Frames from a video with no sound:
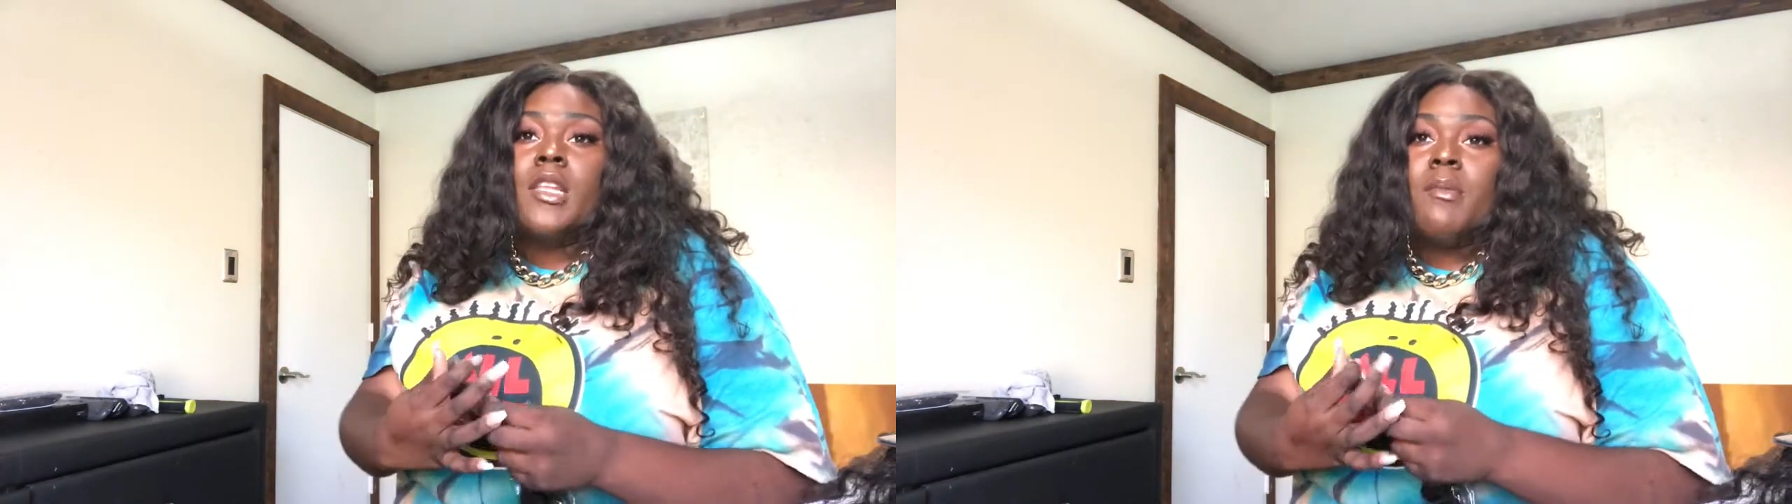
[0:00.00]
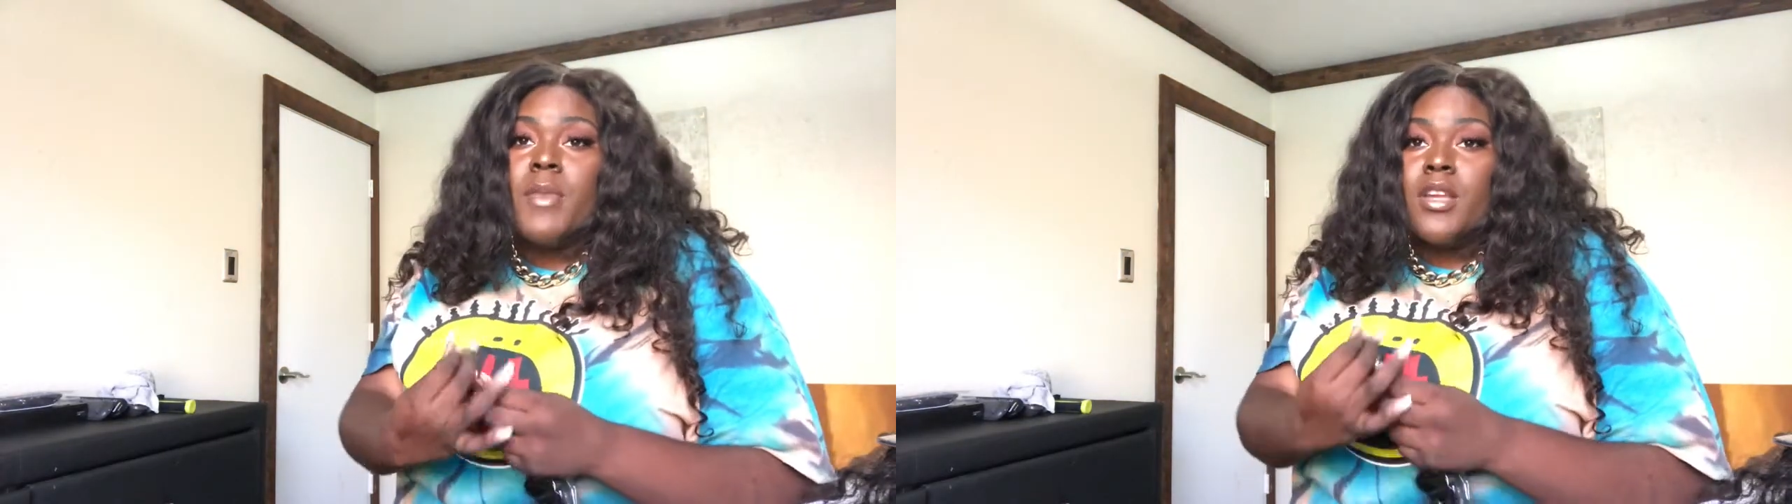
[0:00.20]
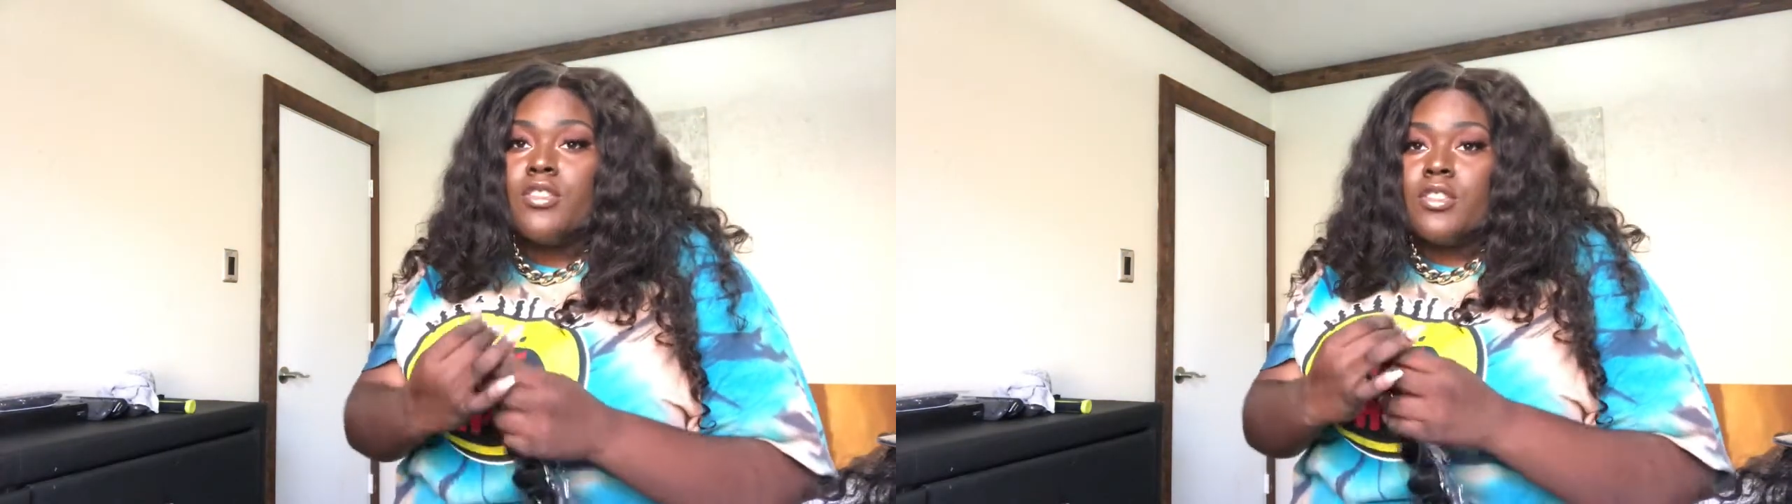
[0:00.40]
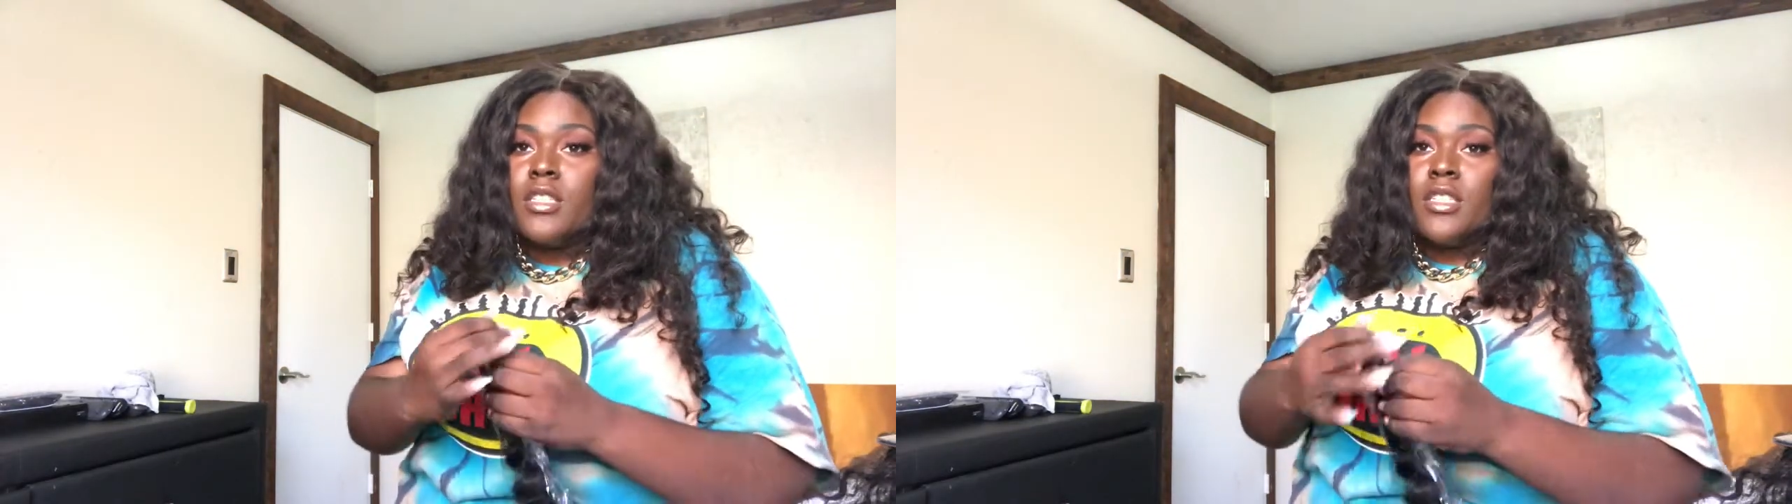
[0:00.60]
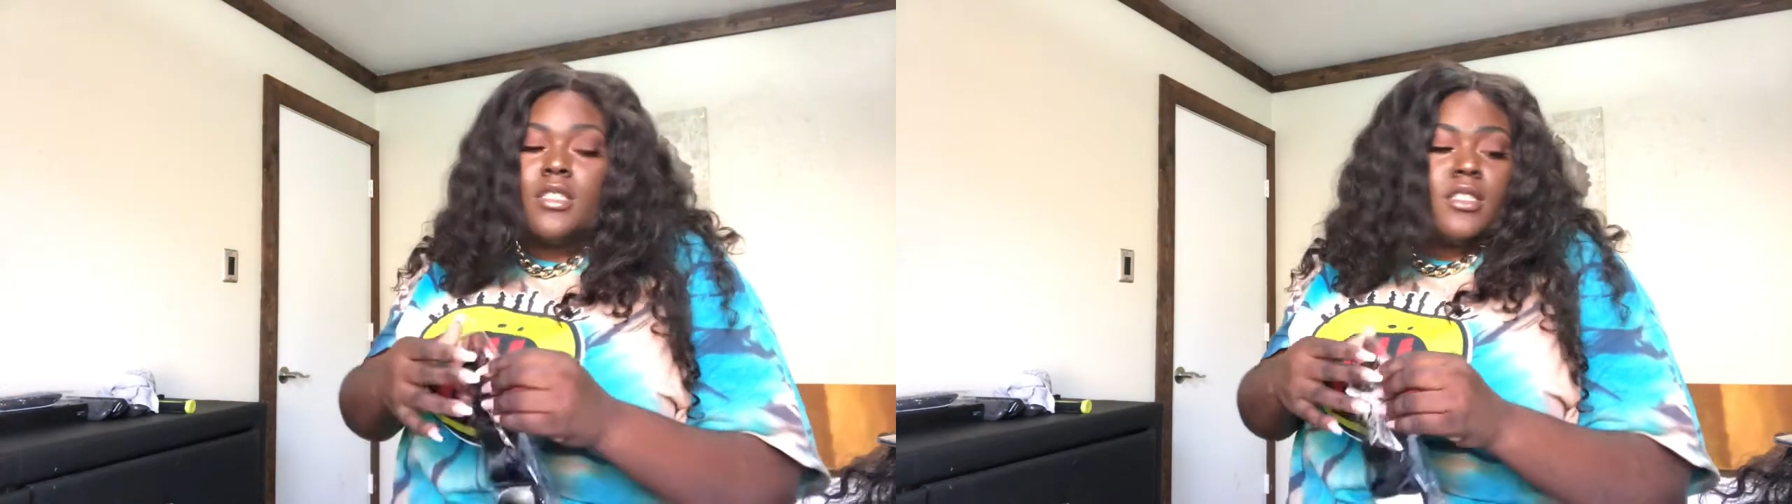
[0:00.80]
to measure
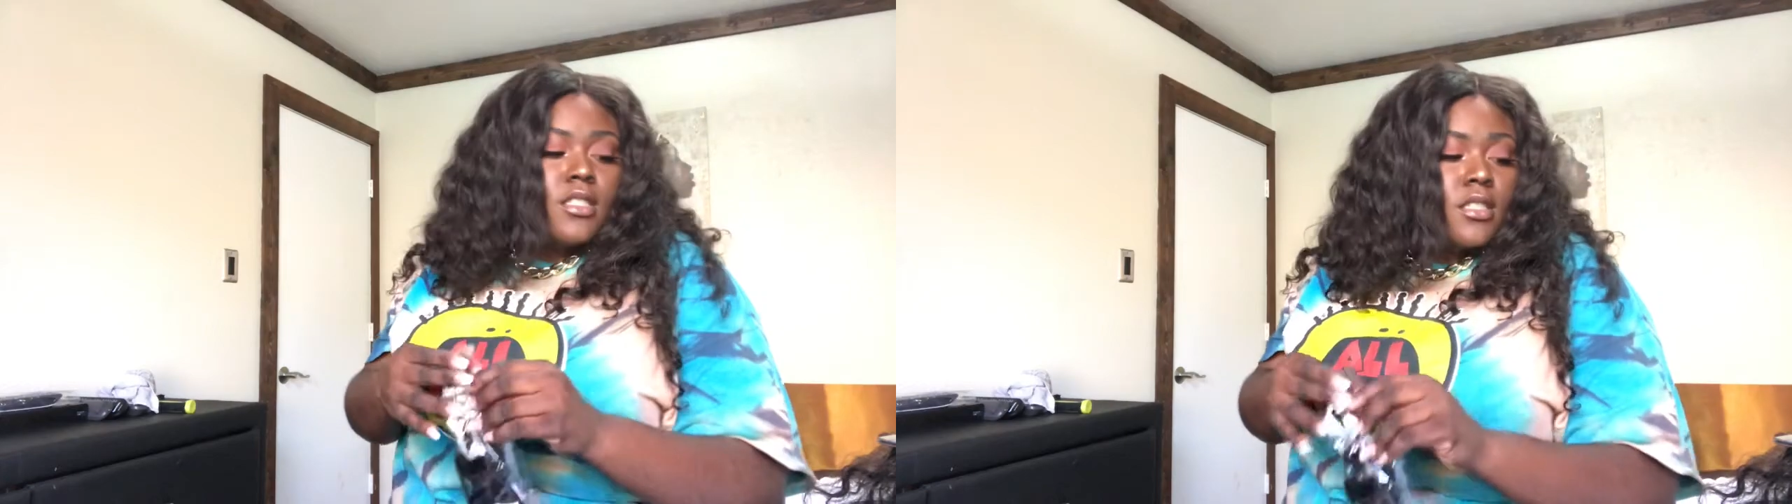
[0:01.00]
these